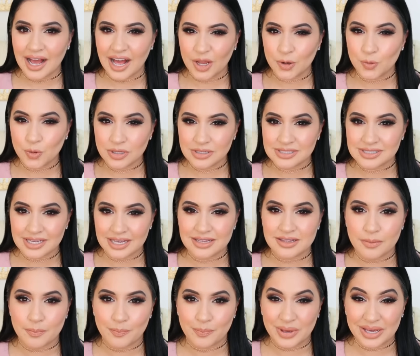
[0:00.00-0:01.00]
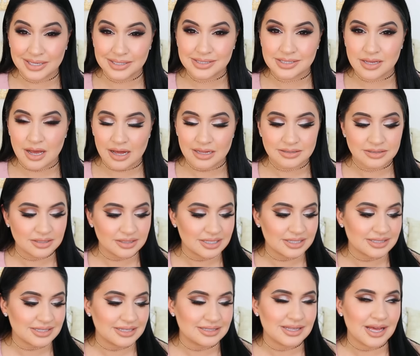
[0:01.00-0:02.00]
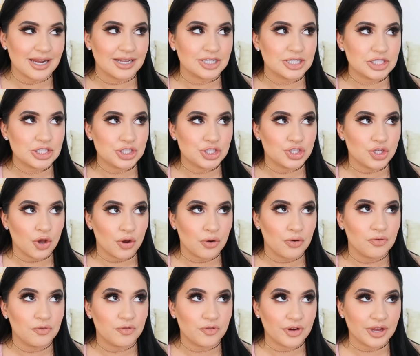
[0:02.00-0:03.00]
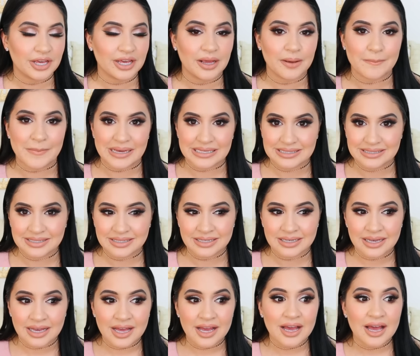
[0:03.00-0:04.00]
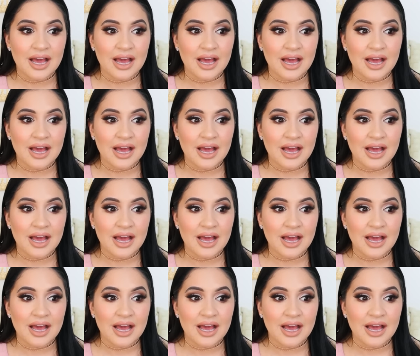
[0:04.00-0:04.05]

I will say the biggest con to this is that it's so freaking messy.